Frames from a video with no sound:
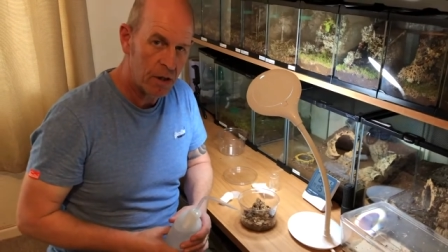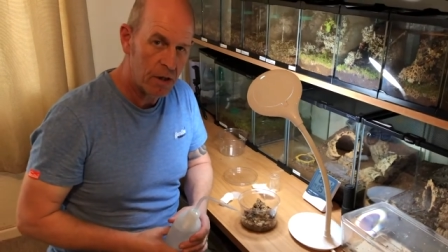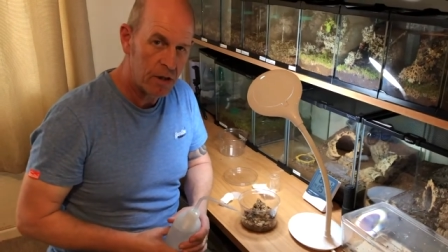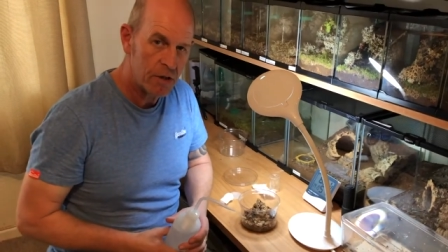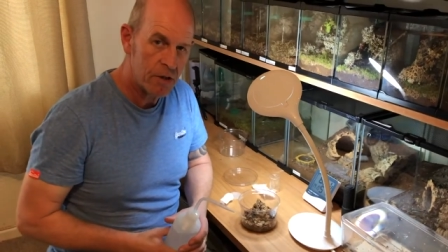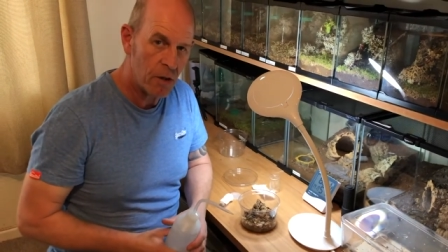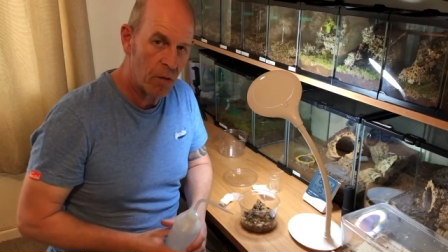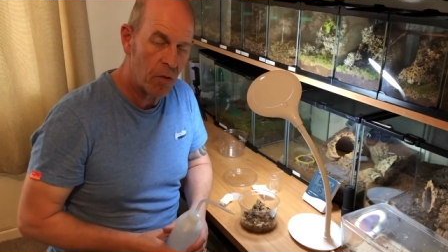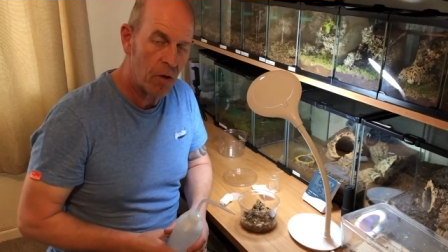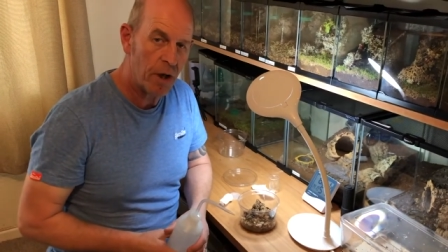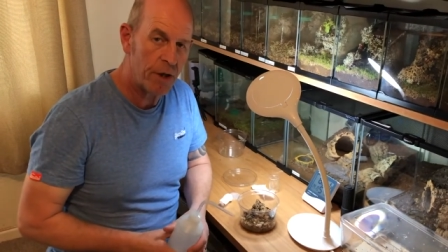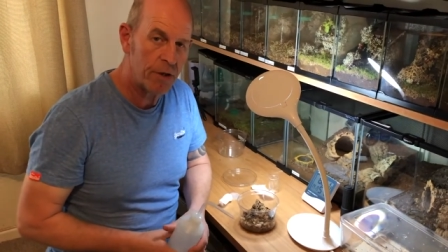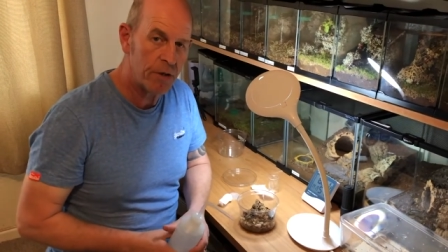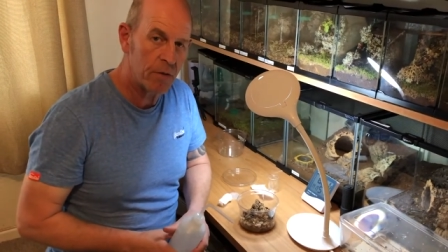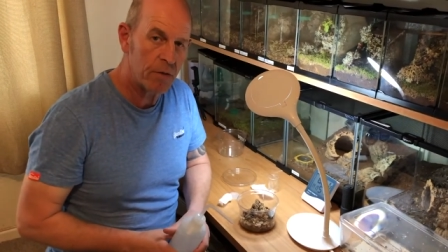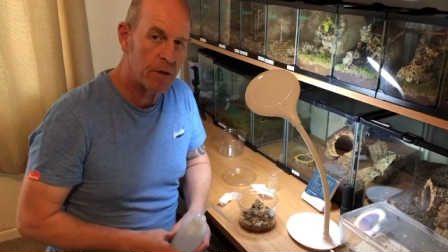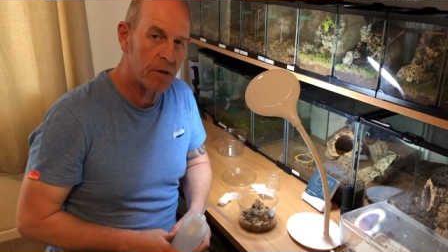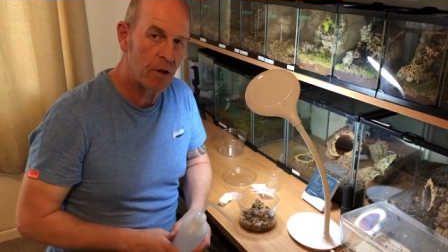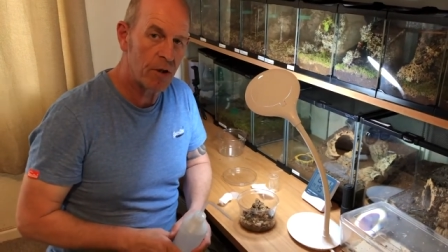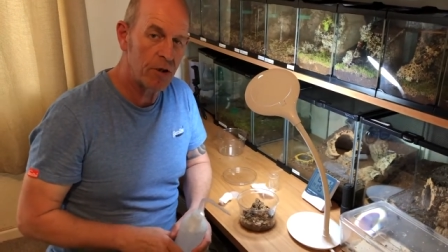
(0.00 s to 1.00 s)
So what I do
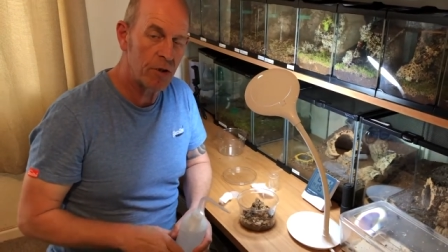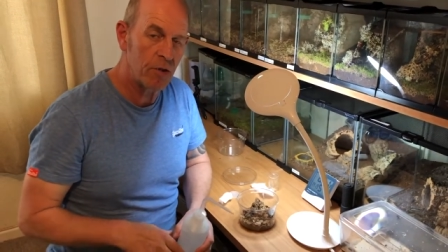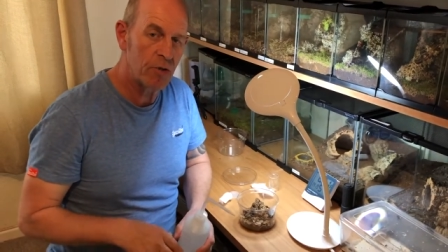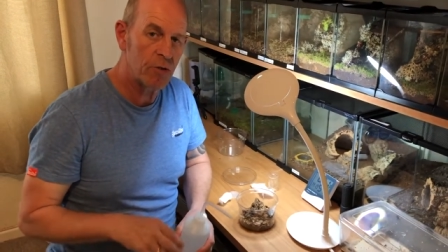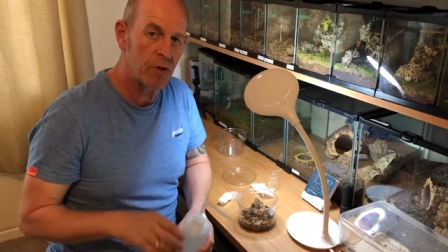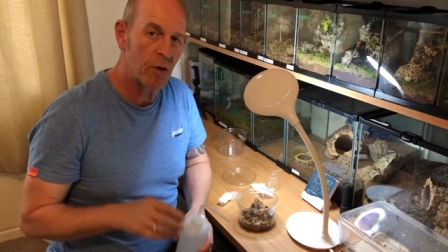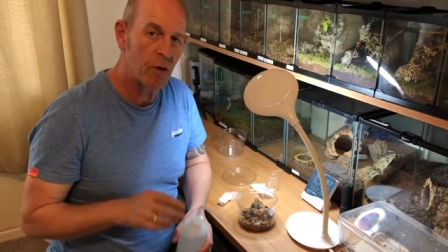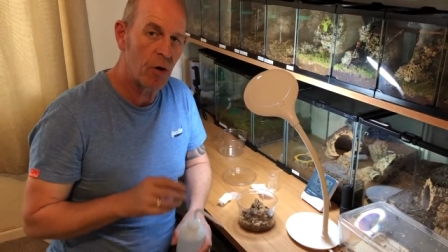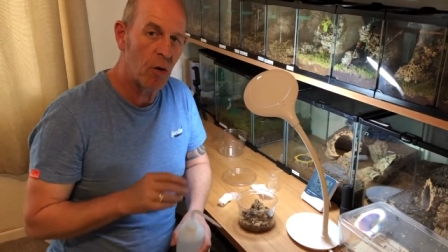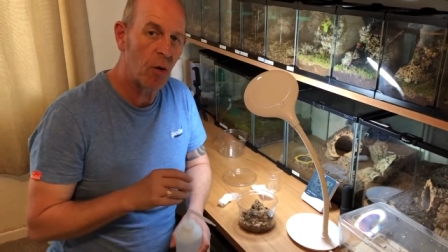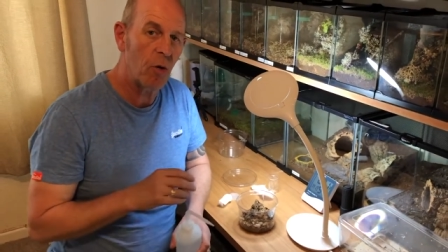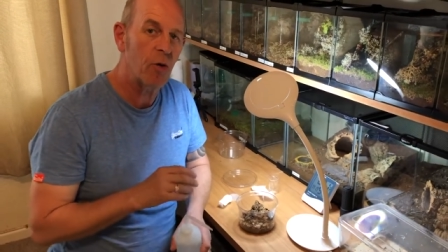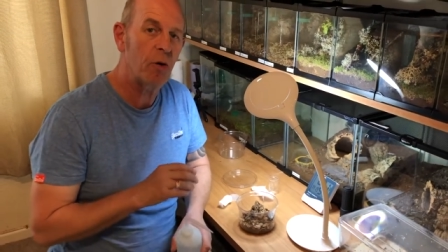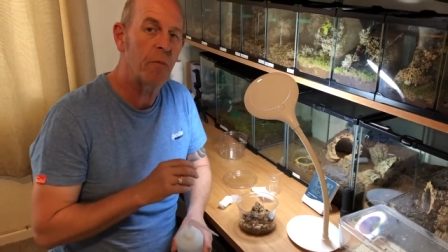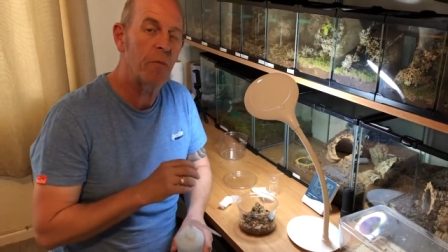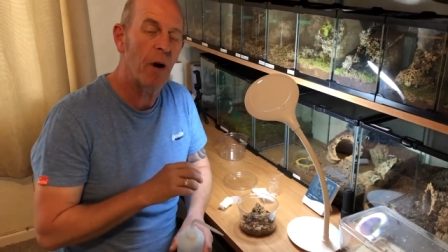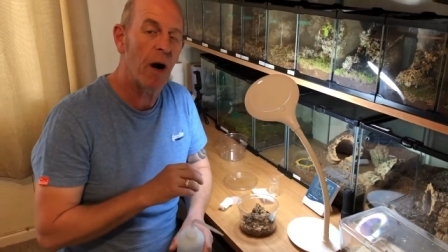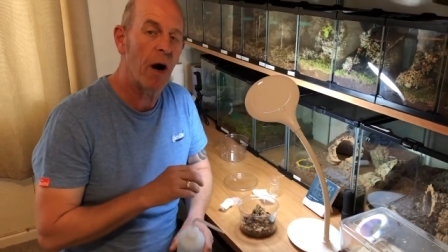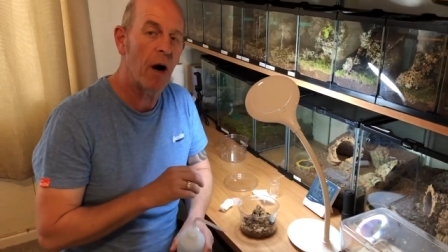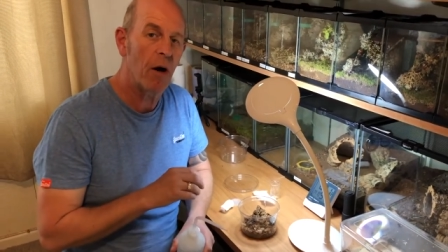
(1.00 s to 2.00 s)
is I use the cork
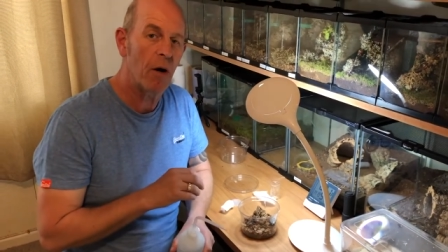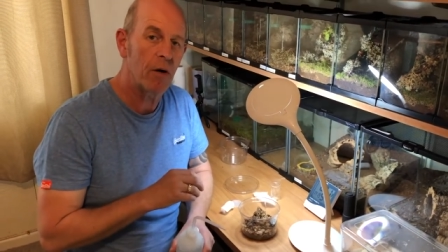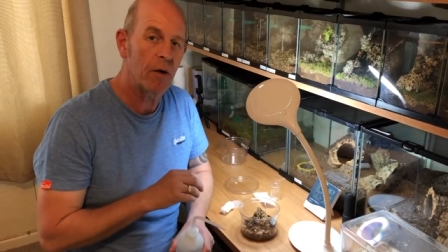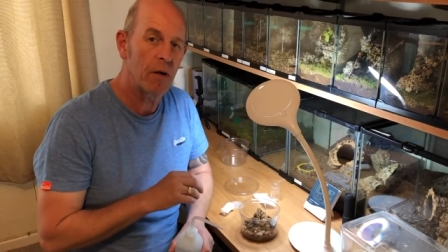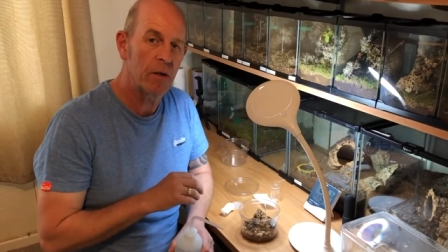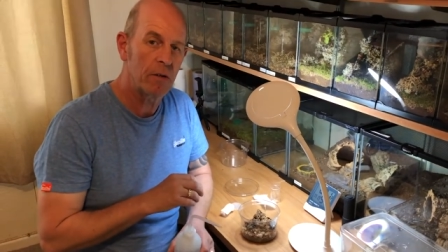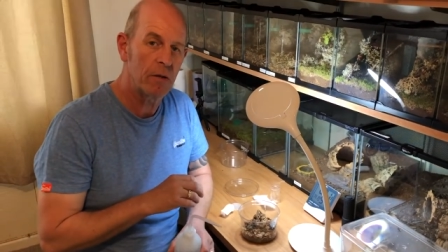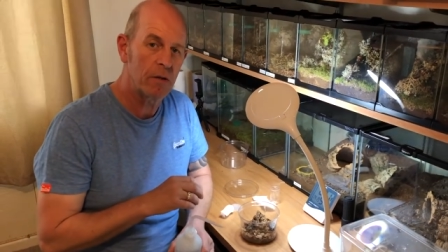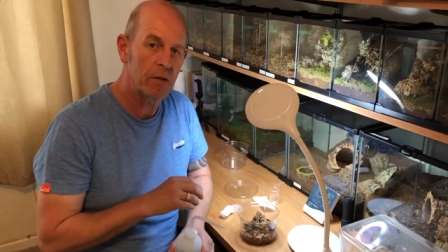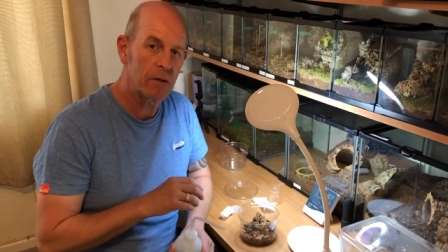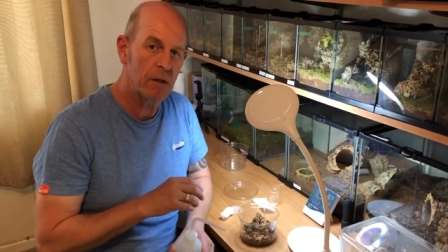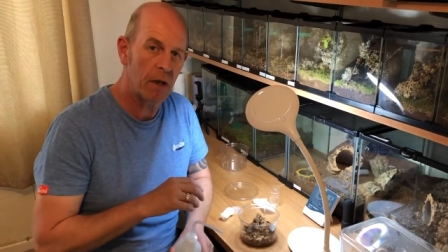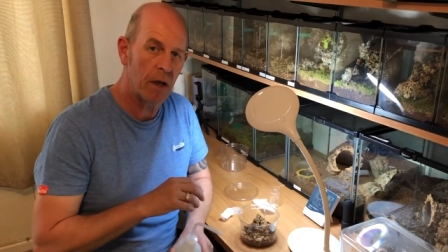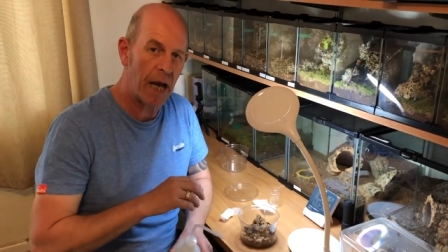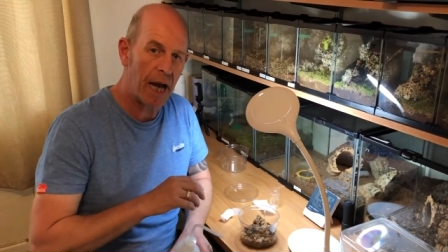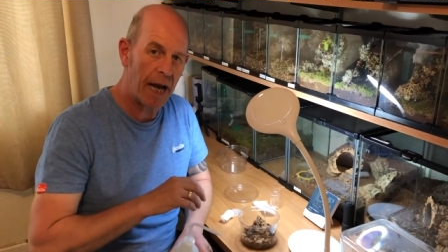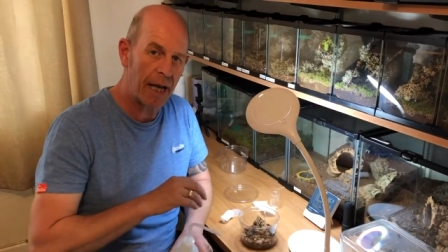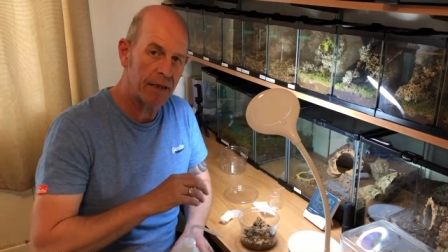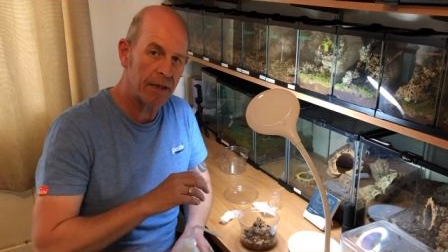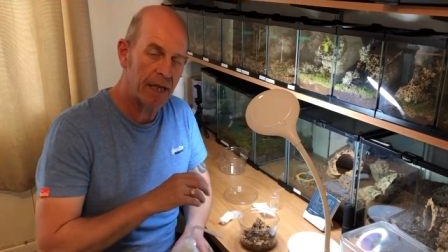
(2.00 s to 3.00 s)
bark to
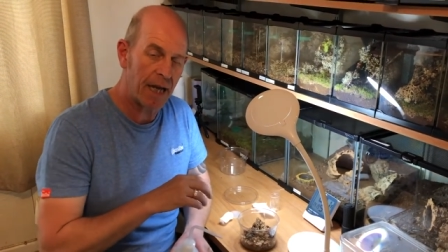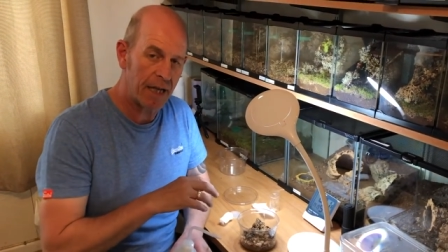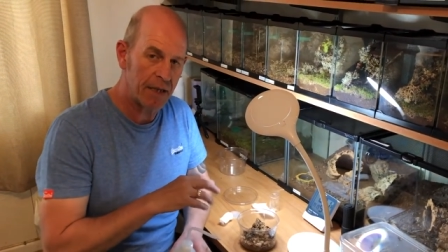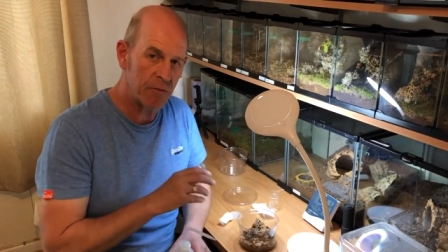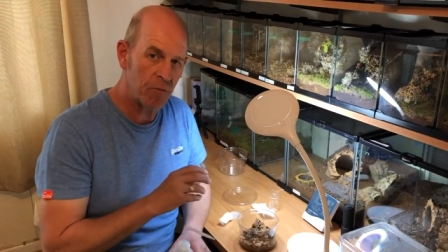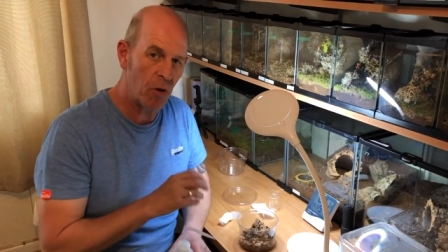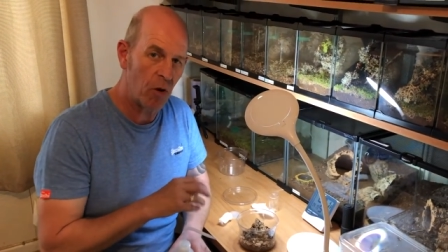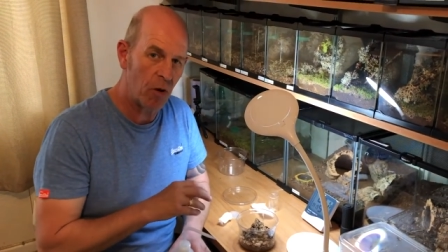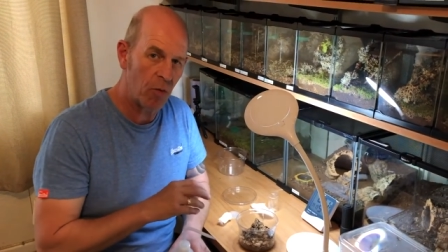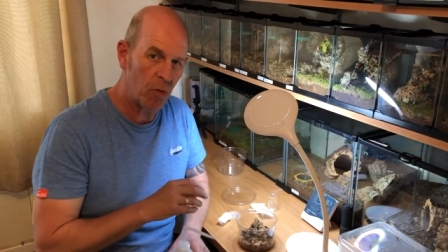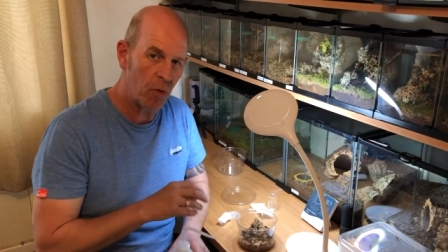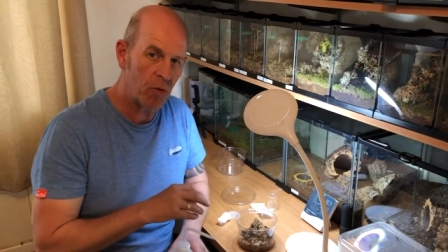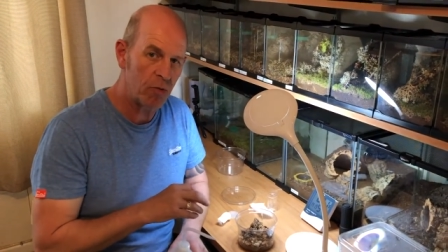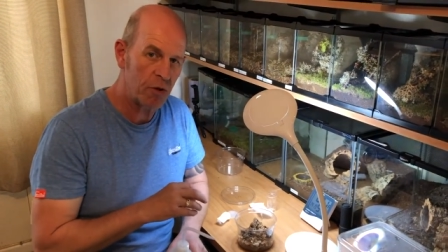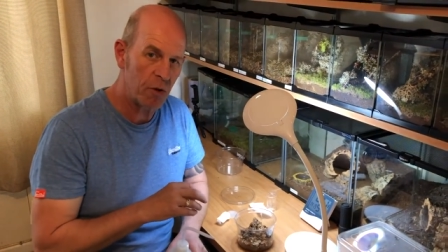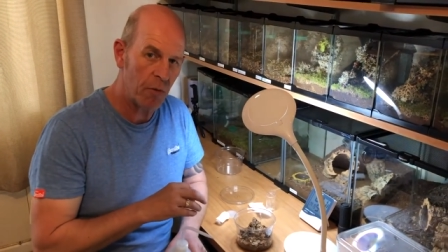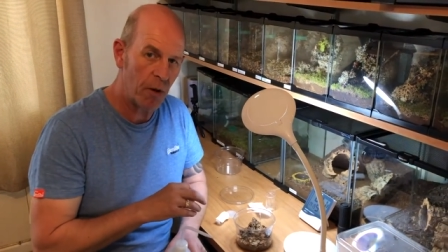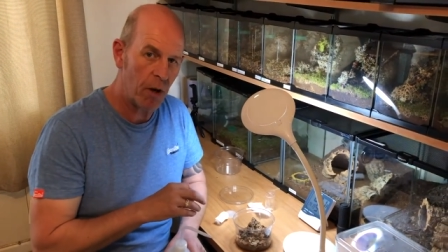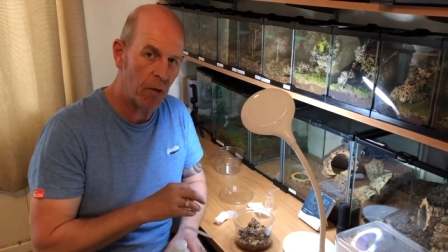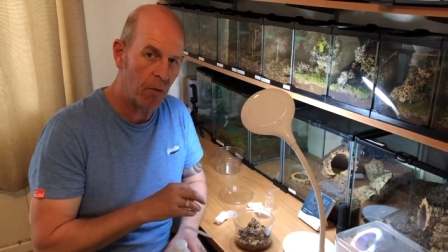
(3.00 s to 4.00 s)
act as my
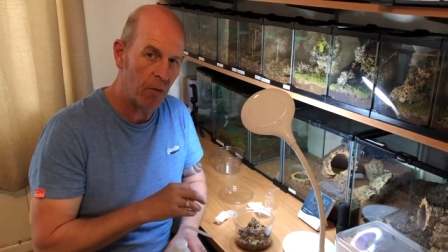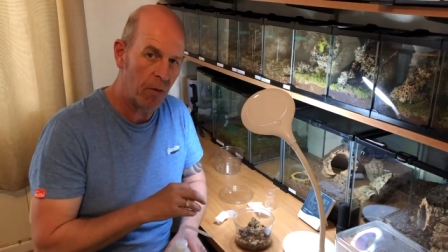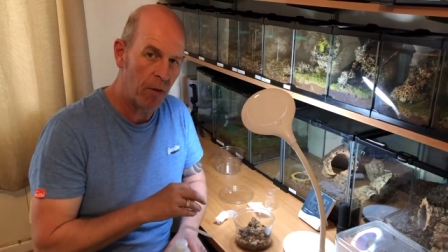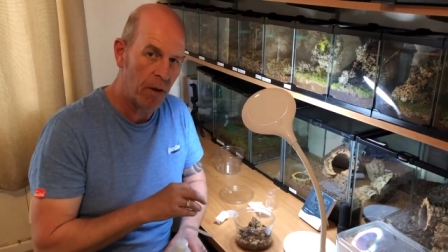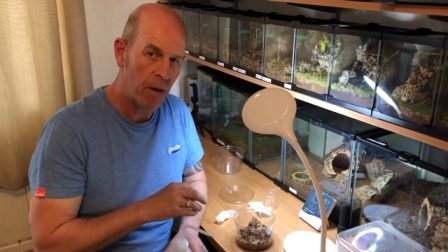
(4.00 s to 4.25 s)
water bowl.